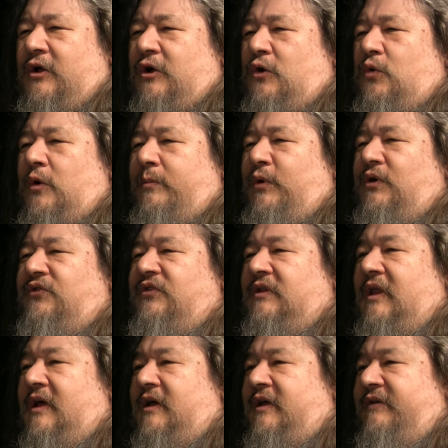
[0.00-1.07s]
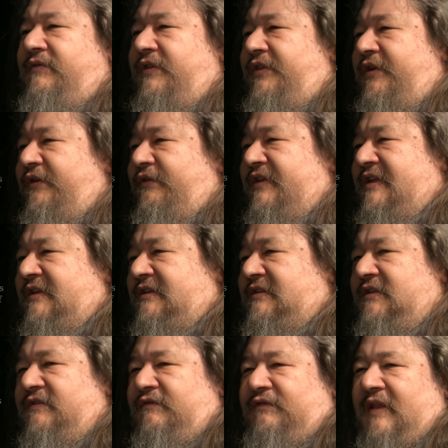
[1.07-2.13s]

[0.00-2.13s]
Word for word: who were burned alive in their innocent